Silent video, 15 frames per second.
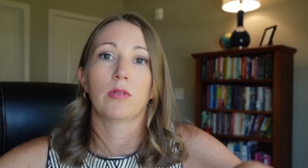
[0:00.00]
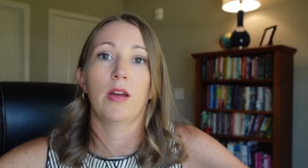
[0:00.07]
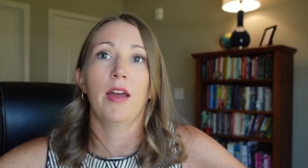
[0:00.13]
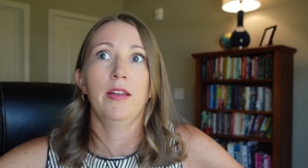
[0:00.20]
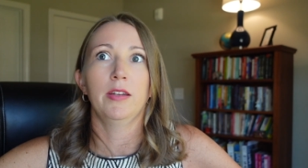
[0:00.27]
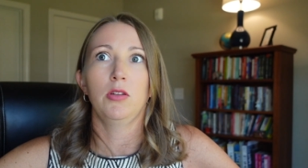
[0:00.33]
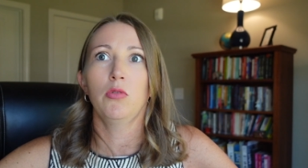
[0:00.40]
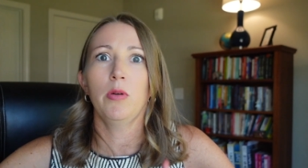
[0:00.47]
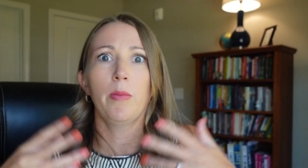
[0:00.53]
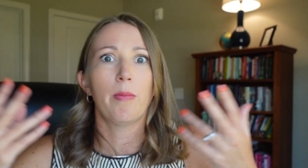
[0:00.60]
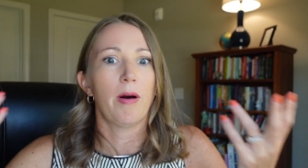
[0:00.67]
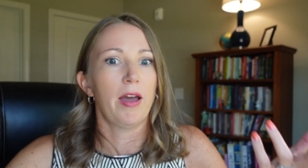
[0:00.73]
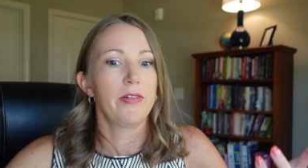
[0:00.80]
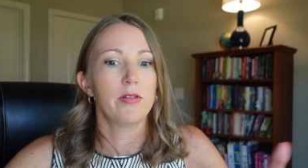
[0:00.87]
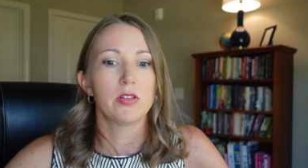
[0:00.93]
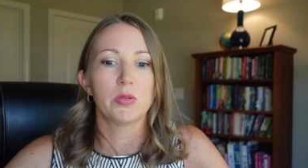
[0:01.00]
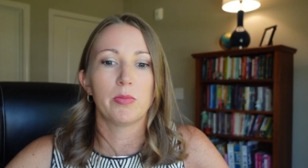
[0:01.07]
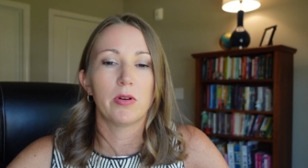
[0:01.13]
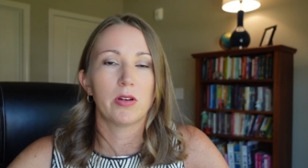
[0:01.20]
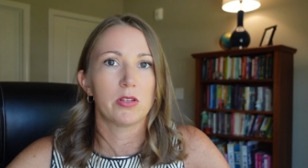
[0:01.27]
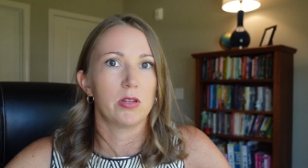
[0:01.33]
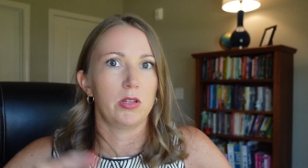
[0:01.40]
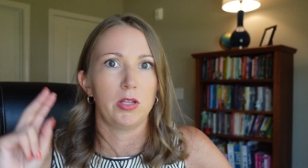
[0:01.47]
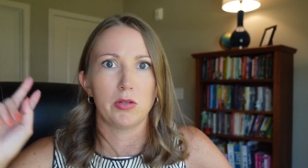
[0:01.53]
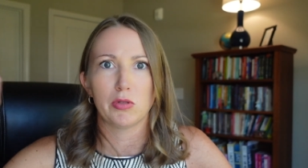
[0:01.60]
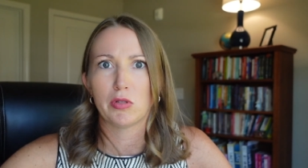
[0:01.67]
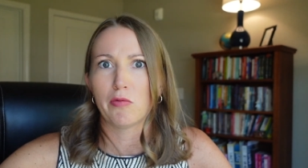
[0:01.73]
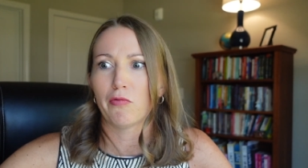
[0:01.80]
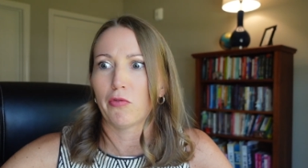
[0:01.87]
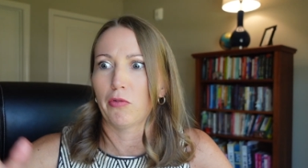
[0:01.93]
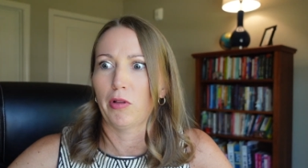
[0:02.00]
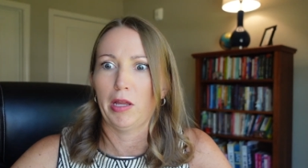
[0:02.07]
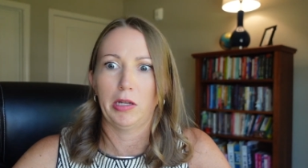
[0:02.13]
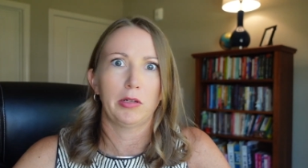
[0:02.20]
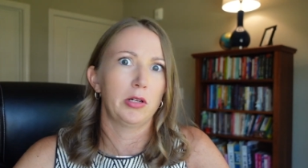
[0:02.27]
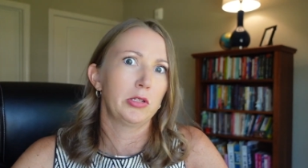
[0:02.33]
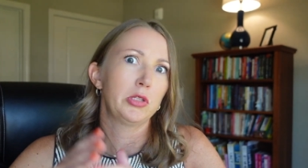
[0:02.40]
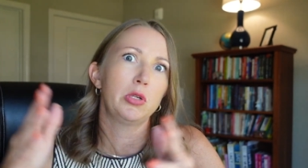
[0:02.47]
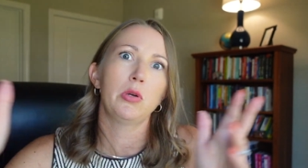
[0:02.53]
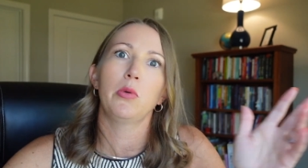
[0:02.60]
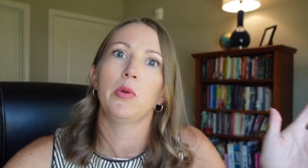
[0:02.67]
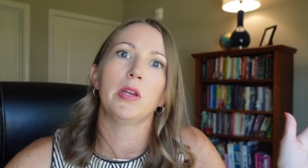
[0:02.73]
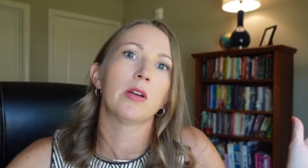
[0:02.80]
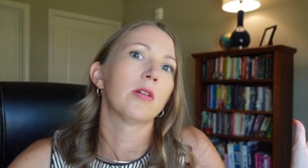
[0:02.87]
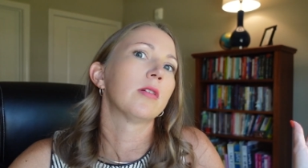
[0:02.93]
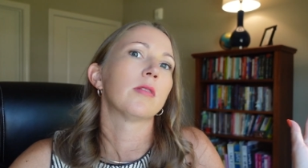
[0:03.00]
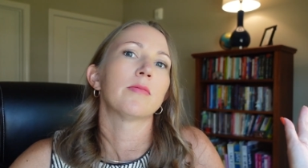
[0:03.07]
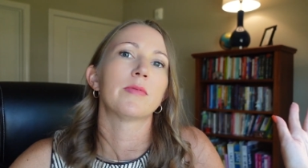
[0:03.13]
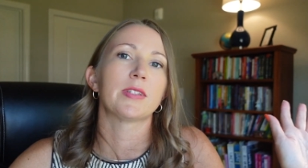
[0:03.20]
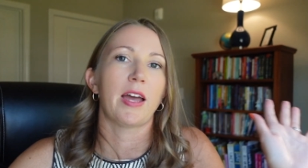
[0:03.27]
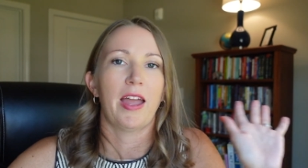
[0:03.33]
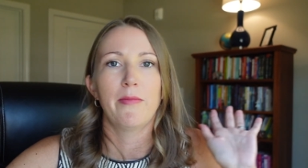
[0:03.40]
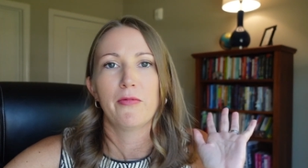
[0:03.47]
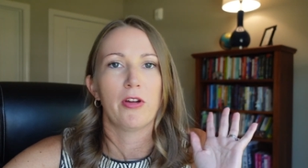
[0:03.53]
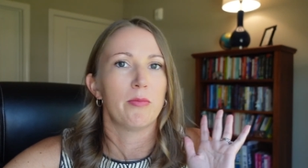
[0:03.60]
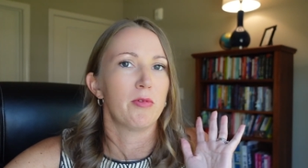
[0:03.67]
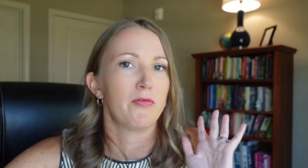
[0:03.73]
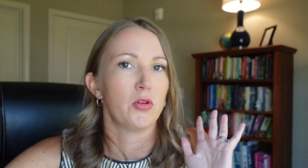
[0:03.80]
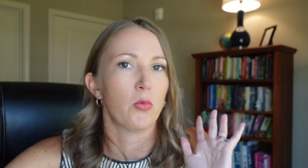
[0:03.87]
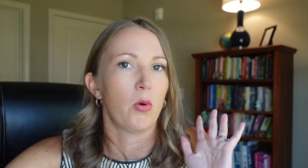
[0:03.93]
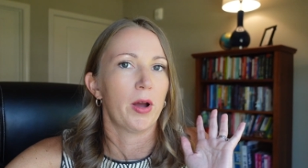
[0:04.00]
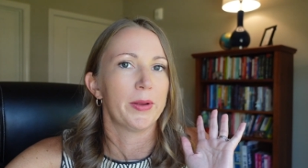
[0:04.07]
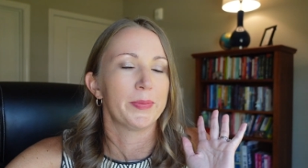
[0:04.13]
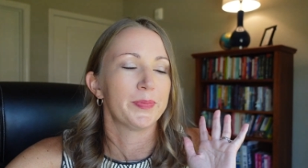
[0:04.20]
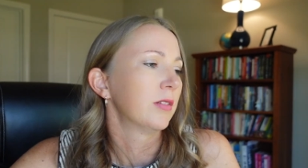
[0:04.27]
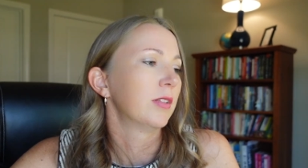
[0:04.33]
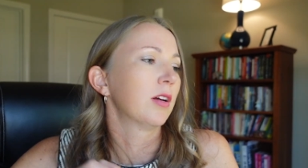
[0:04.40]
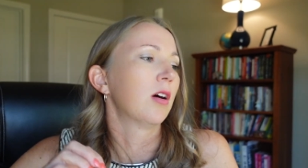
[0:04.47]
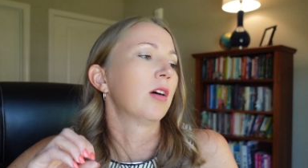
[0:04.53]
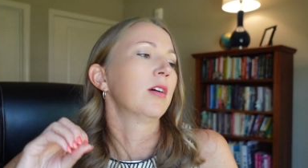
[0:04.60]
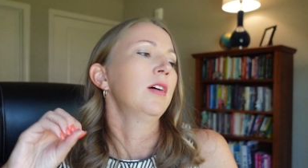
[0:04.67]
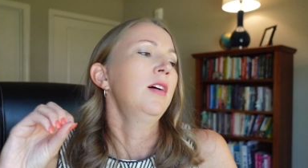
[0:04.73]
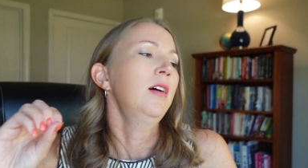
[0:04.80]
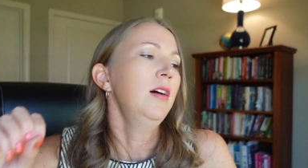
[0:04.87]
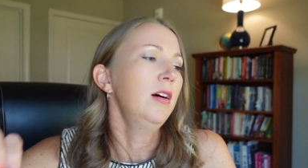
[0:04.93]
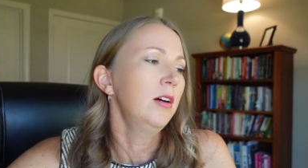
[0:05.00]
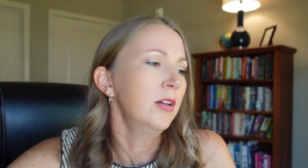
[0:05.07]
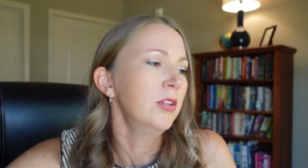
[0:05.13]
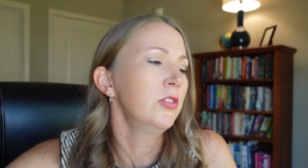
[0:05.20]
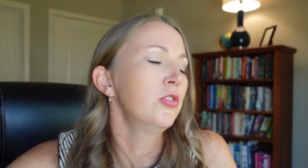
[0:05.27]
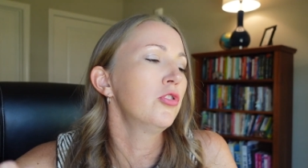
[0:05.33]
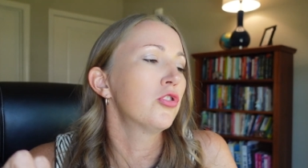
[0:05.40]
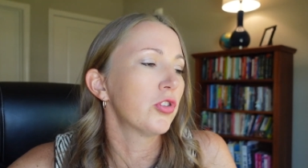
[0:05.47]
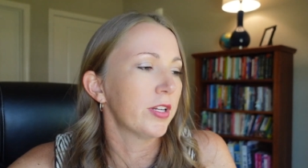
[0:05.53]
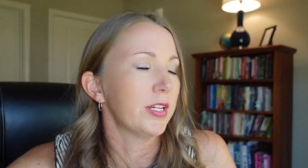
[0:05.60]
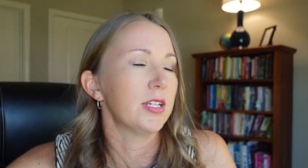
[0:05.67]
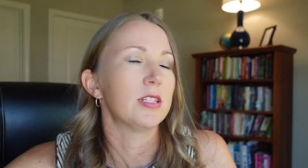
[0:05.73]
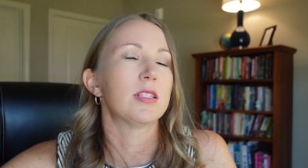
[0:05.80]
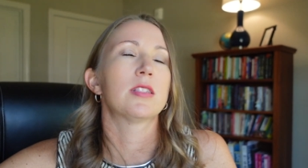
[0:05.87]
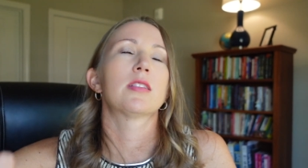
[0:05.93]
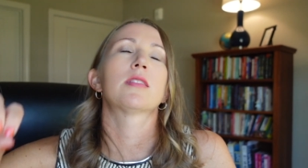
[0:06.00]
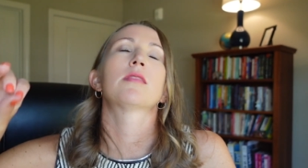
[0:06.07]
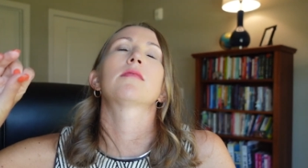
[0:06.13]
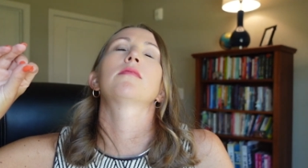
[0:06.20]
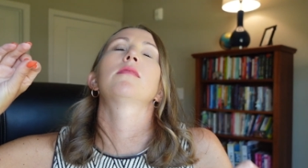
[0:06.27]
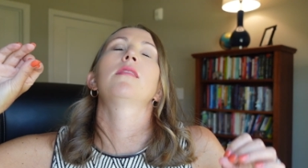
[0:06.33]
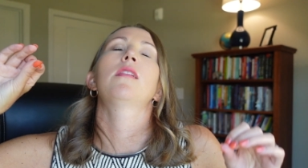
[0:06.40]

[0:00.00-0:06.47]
And you can buy those books and use them for like a two-year time frame if you want. There are hundreds,